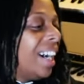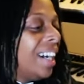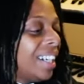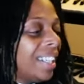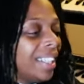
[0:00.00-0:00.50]

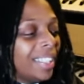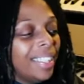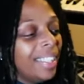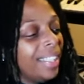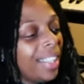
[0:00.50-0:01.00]
Uh,
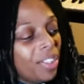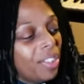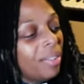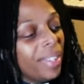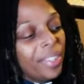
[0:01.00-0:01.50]

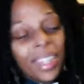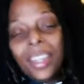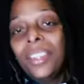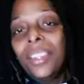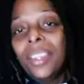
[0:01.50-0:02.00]
let's let's
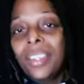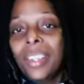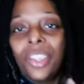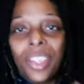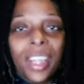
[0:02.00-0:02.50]
get into this.
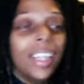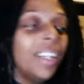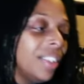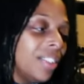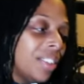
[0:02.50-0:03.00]
Let's check it
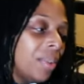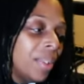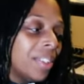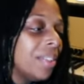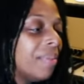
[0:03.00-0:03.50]
out. Let's see
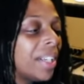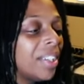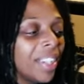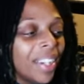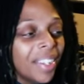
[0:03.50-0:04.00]
what it's
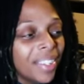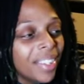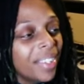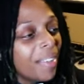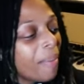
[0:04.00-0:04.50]
about, guys.